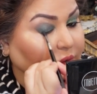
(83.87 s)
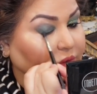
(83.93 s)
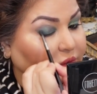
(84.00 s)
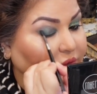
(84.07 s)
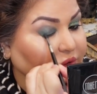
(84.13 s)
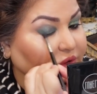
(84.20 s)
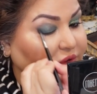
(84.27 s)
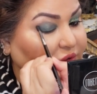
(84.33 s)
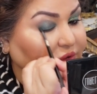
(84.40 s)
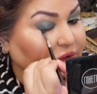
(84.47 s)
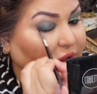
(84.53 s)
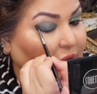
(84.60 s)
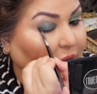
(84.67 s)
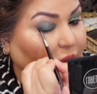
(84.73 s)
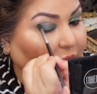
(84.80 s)
So this is
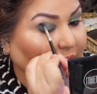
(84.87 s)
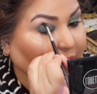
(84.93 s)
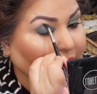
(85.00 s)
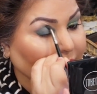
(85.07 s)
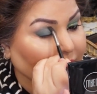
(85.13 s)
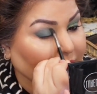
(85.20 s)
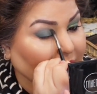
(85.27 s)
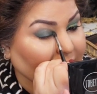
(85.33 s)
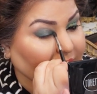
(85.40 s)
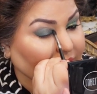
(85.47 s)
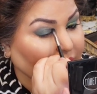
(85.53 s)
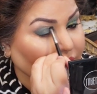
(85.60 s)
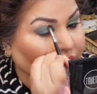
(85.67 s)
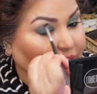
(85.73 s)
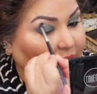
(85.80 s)
how I blend
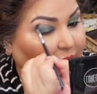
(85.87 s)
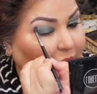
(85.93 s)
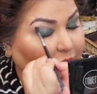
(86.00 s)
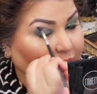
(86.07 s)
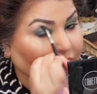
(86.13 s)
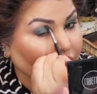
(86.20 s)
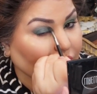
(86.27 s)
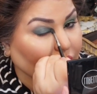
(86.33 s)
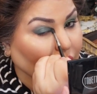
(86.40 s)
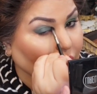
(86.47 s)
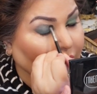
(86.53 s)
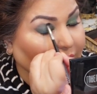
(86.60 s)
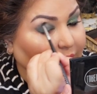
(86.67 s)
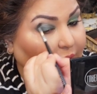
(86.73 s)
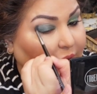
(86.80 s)
out. I'm
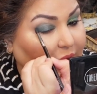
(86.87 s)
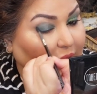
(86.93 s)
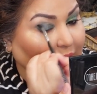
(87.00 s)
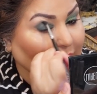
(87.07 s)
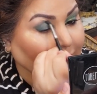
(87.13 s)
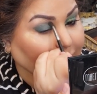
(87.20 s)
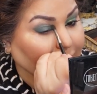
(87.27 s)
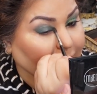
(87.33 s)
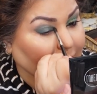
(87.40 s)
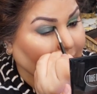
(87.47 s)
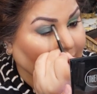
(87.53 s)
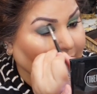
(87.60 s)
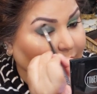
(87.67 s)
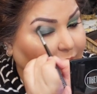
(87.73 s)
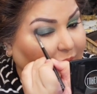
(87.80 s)
going up
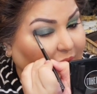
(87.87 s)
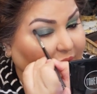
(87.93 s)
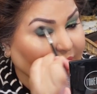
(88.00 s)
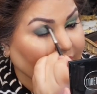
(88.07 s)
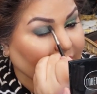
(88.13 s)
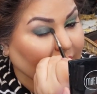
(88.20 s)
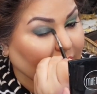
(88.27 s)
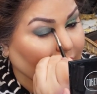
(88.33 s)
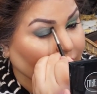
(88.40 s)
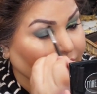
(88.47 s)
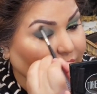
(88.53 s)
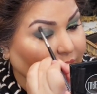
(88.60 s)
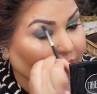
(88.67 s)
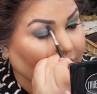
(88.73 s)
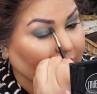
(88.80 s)
and blending
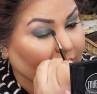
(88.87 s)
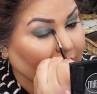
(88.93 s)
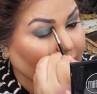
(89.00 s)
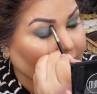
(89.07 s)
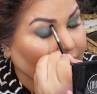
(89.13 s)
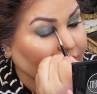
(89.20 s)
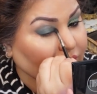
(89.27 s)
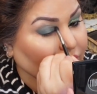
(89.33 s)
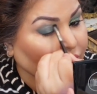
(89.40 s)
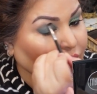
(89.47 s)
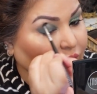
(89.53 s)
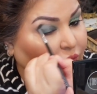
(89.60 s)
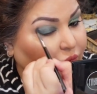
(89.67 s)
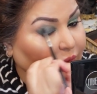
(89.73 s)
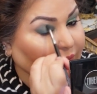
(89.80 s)
out. So
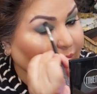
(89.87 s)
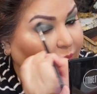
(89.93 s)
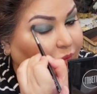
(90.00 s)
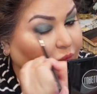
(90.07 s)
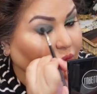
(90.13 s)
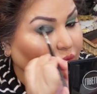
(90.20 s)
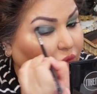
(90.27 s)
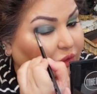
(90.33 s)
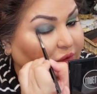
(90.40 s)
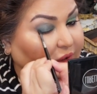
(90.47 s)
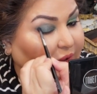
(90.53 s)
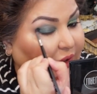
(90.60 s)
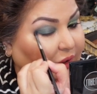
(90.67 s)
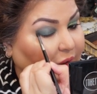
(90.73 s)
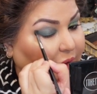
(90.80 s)
doing both
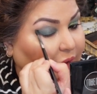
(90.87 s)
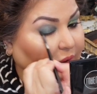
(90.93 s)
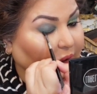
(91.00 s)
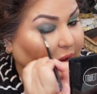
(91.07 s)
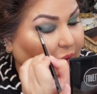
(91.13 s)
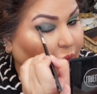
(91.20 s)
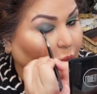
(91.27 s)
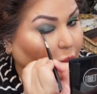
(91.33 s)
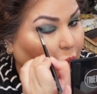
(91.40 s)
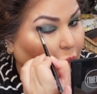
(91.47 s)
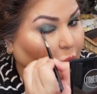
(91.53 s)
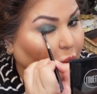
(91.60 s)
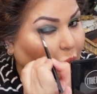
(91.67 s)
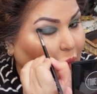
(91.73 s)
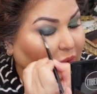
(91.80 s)

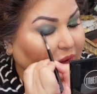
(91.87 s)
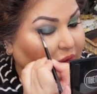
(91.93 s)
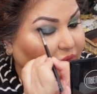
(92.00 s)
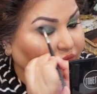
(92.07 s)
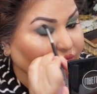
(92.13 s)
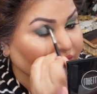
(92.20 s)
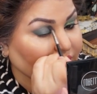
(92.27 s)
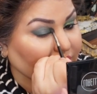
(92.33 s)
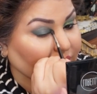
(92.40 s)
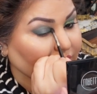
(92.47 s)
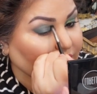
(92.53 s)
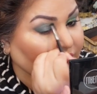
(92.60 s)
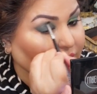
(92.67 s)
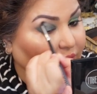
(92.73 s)
one after the other.